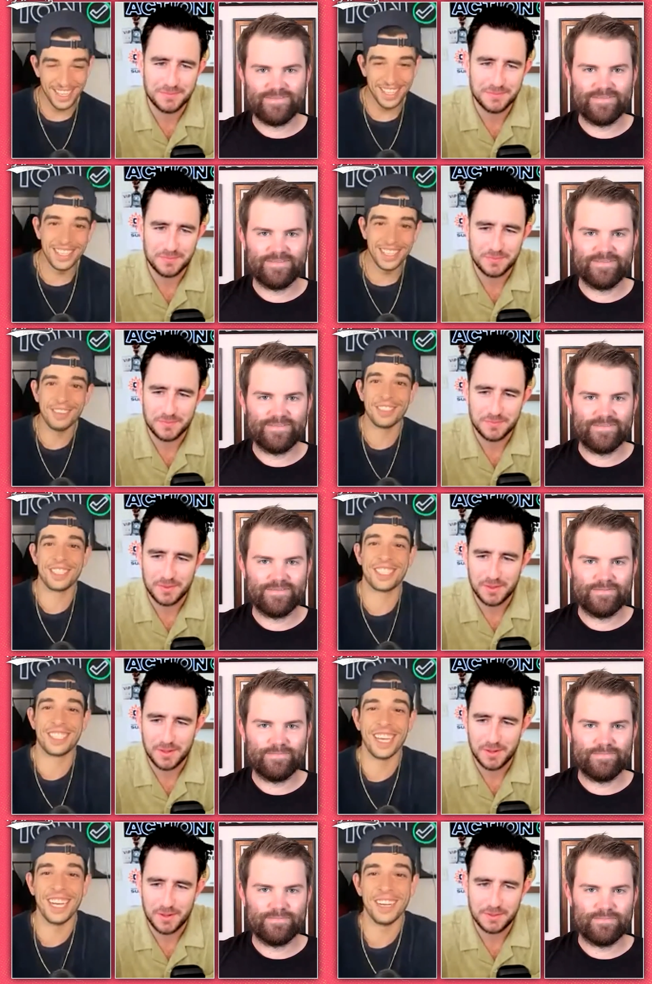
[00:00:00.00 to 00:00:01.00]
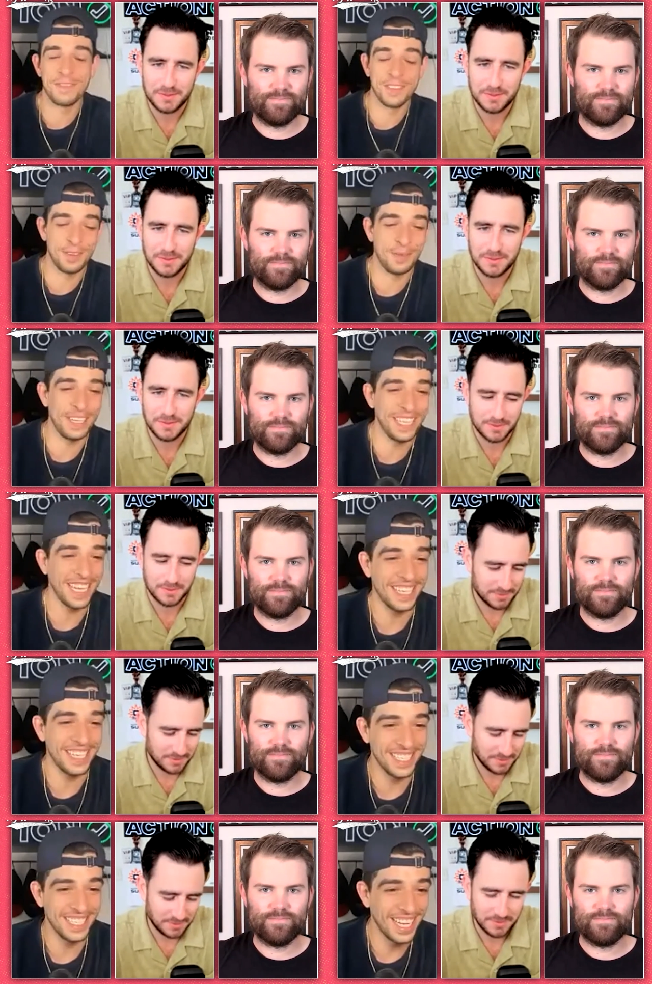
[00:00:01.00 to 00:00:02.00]
Speaker 1: you know, just excited for the
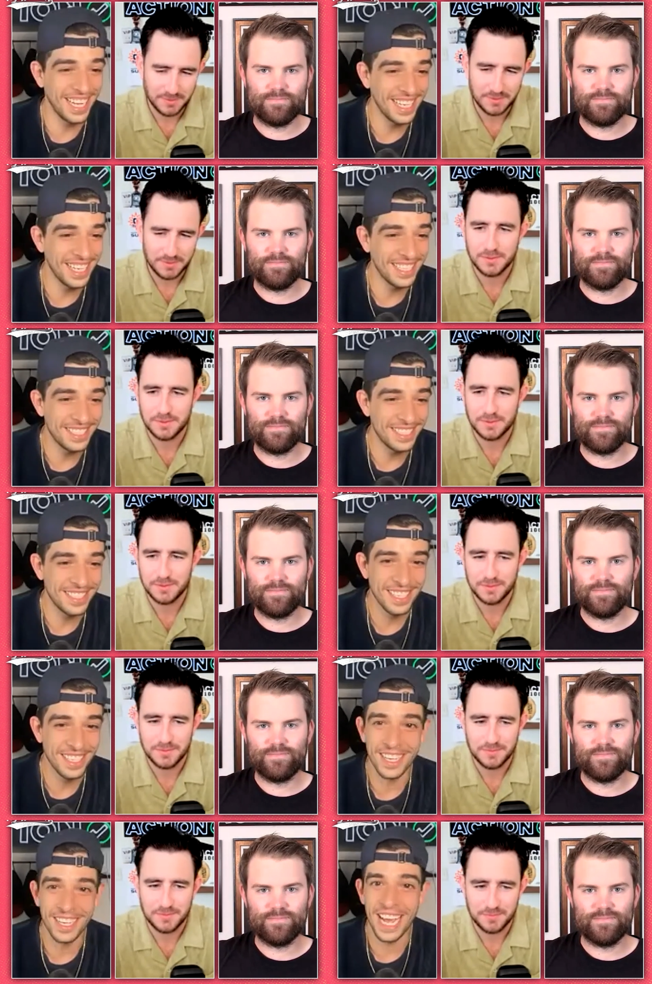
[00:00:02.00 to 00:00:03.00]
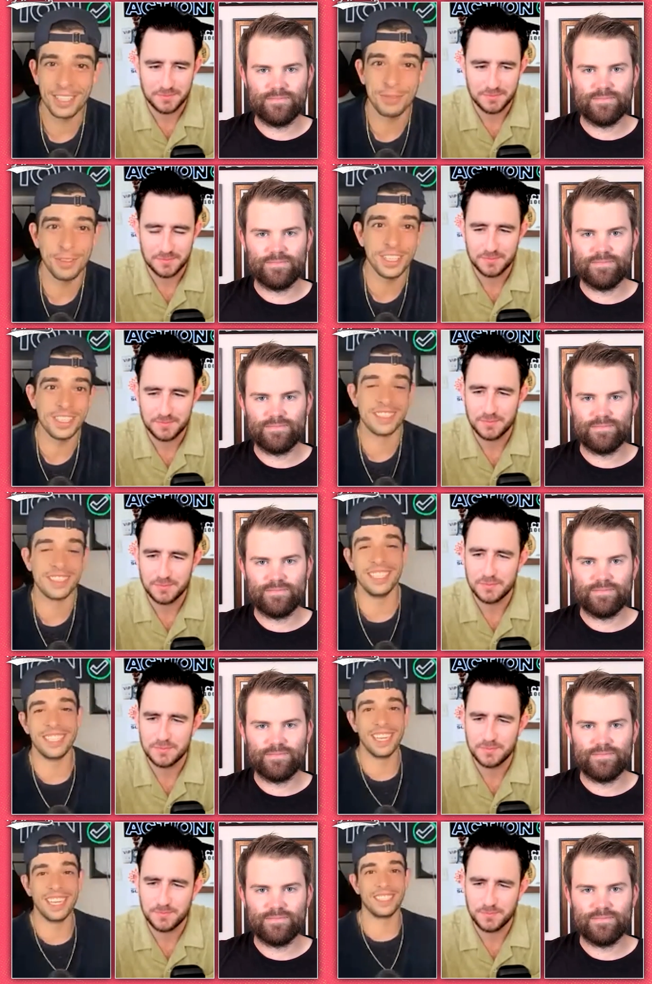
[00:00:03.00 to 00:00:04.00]
weekend and uh, an actual good
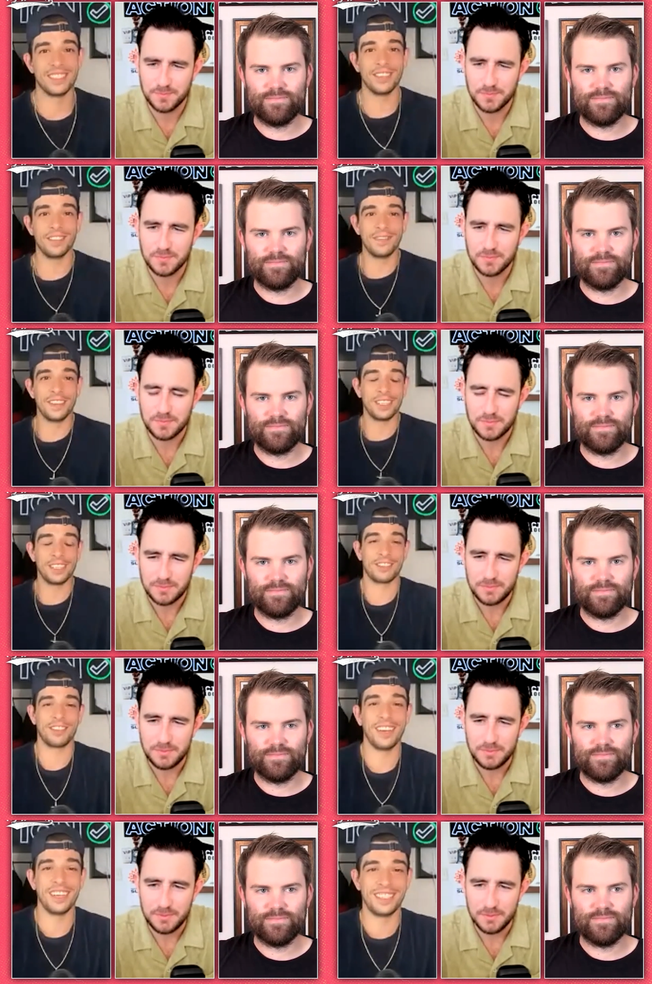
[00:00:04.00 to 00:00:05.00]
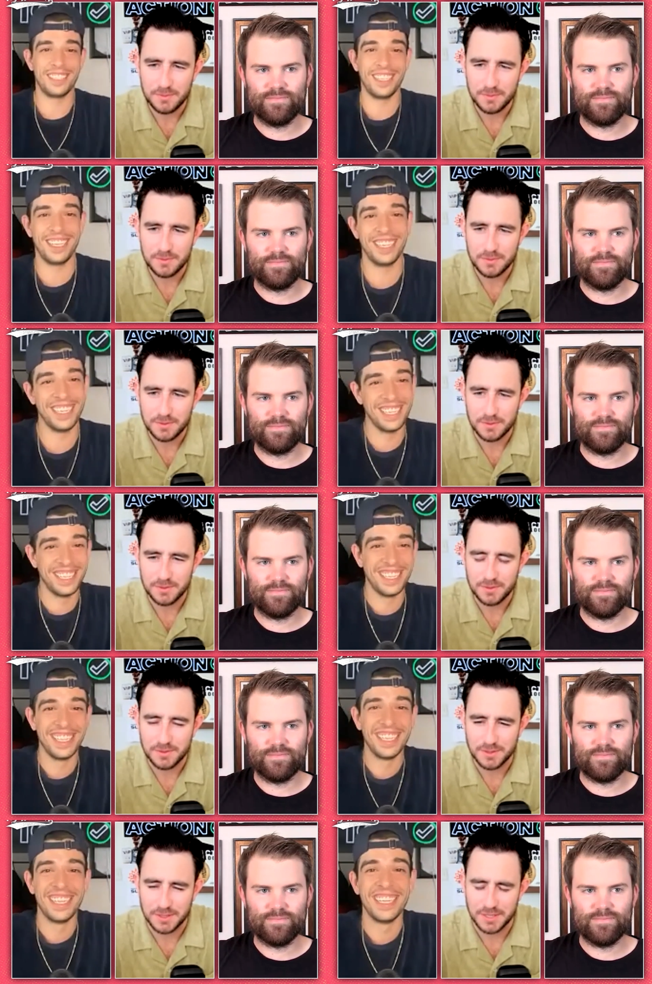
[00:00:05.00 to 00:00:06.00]
slate today, so fingers crossed.
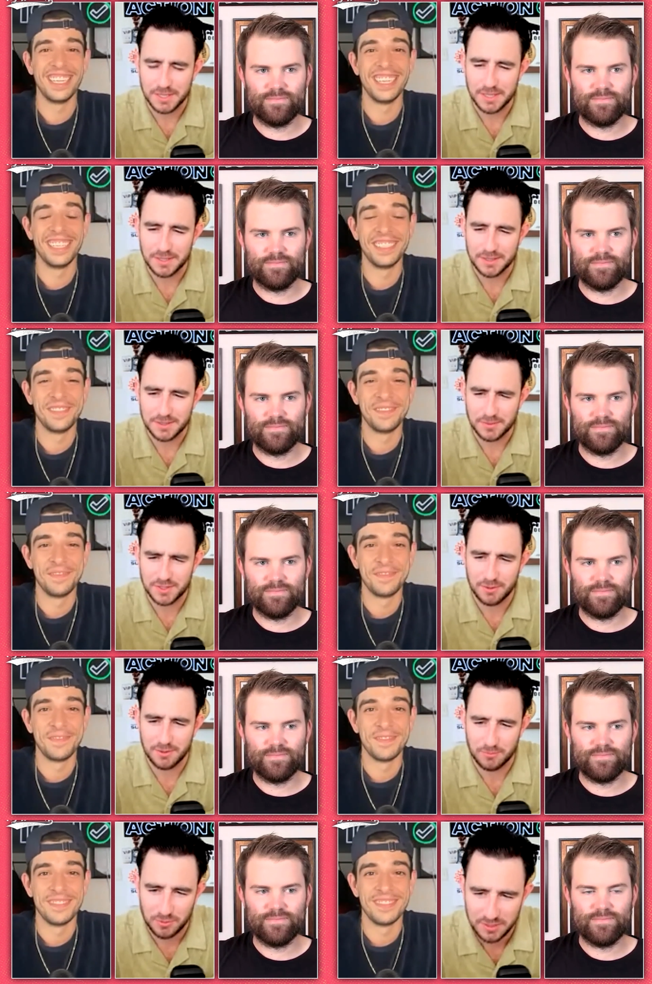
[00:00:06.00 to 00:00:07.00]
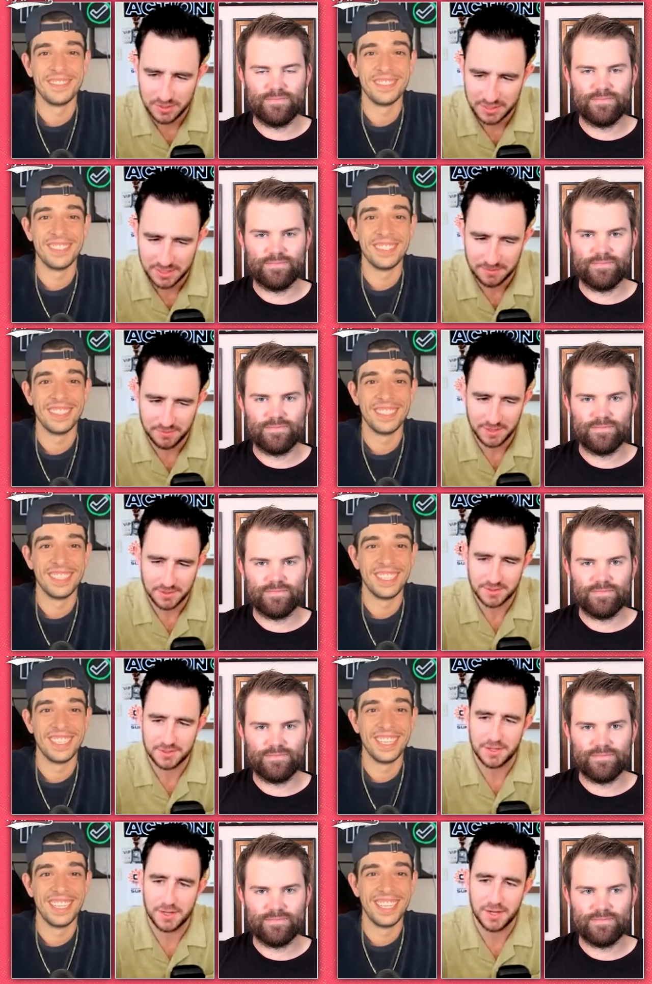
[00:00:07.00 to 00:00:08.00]
Speaker 2: Yeah, you sound really
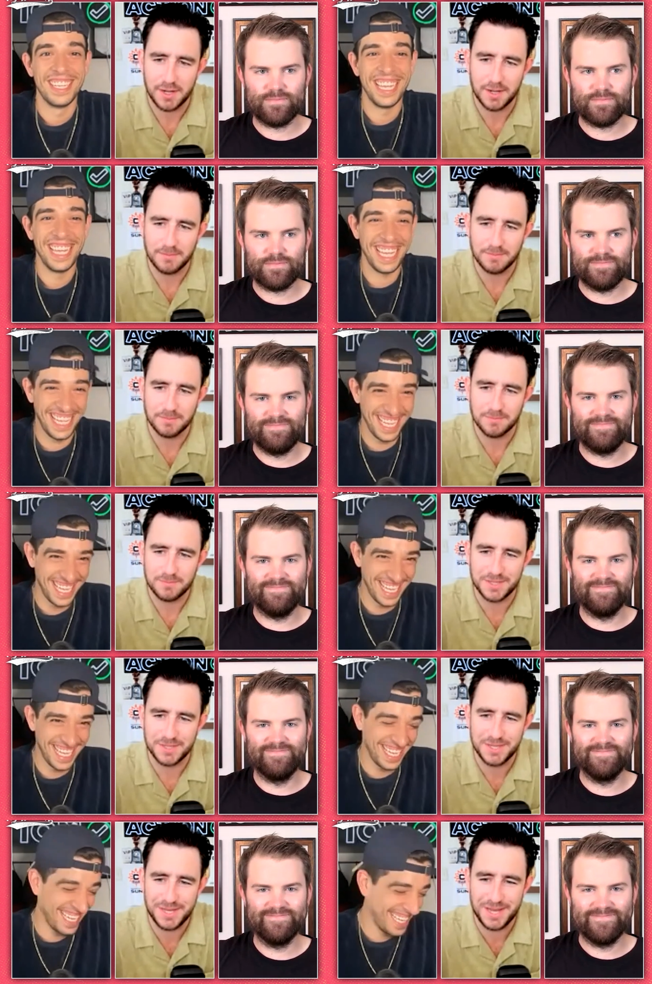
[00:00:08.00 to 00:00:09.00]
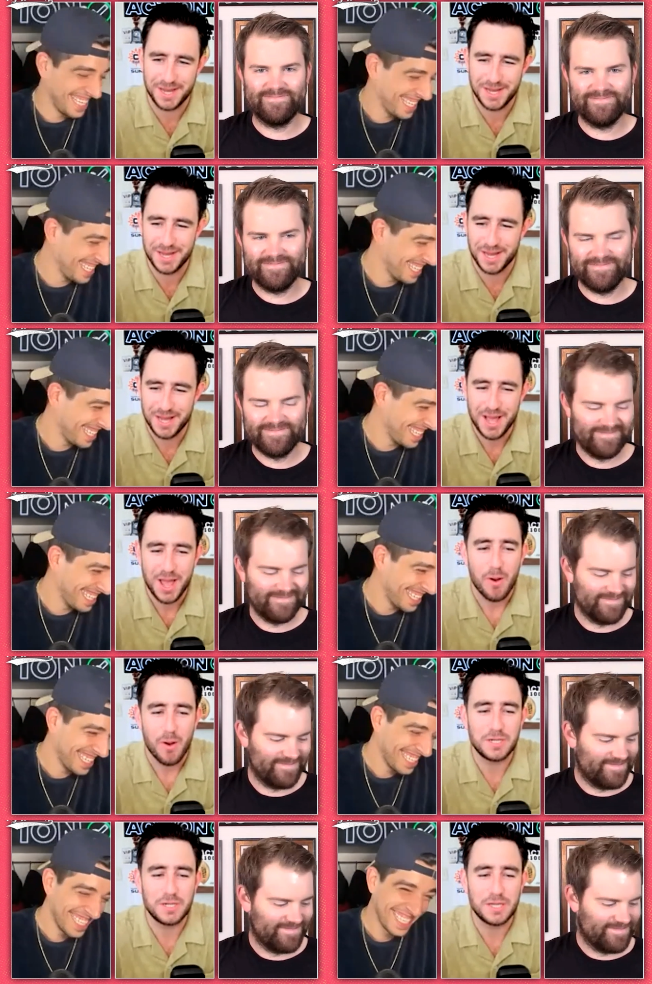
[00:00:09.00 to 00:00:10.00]
convinced. Um,
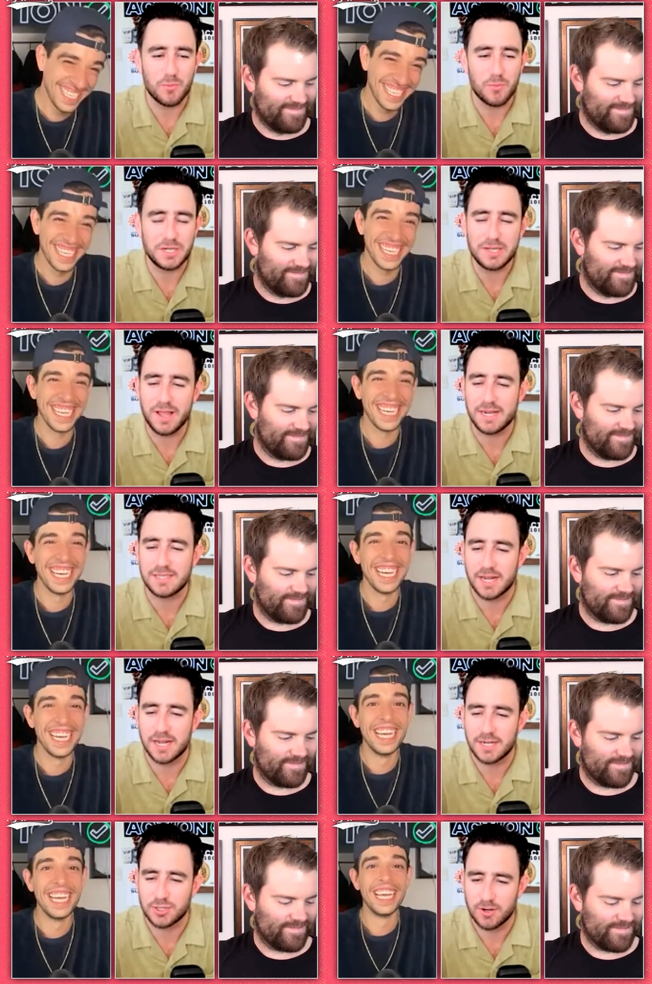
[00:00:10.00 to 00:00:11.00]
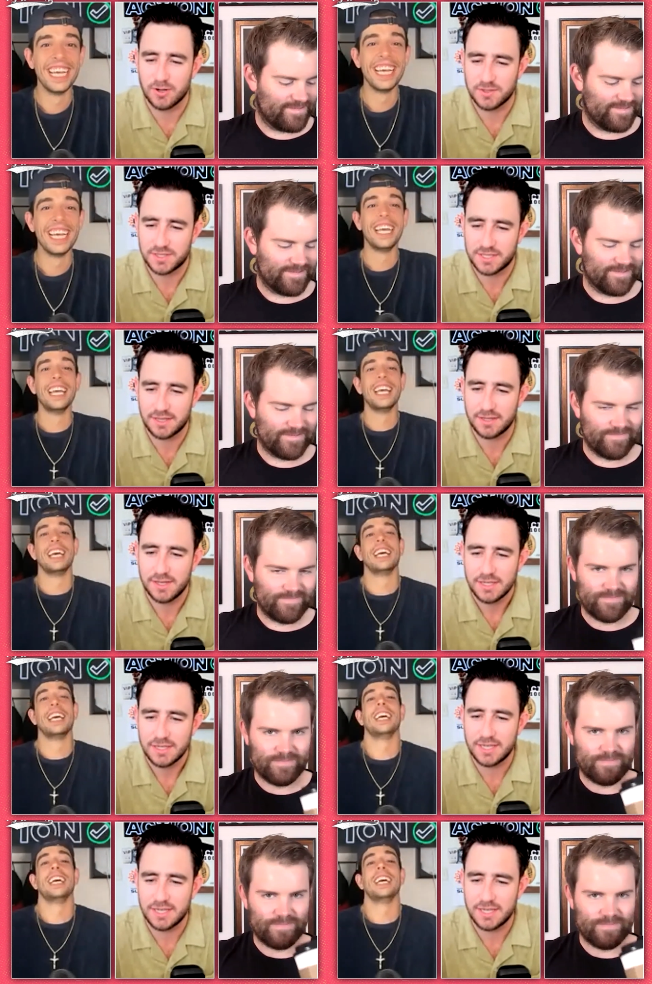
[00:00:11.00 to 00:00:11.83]
what do you what do you like tonight, Charles, to get to